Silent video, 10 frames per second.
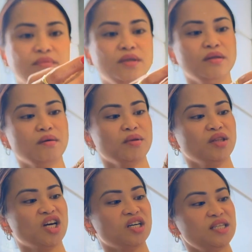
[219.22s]
I'm
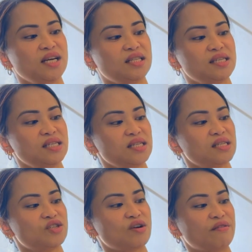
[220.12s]
not cutting it since
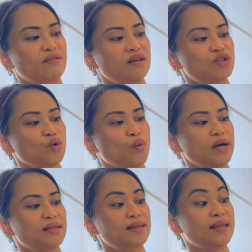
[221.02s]
it's raffia. It's
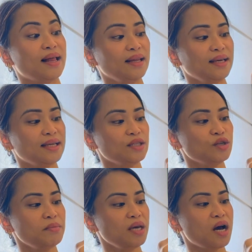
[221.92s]
quite delicate,
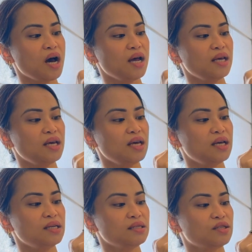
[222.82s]
to be
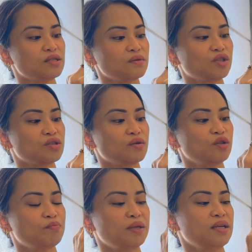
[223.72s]
honest, so just going
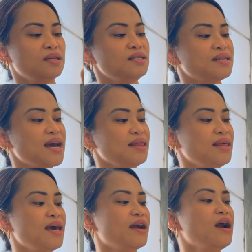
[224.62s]
to put it inside
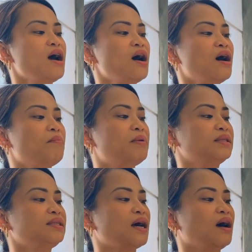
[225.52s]
there.
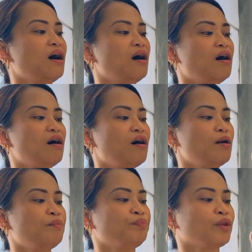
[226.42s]
But yeah,
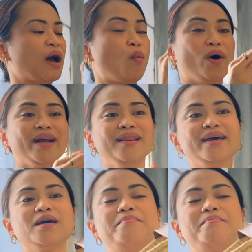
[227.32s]
what I like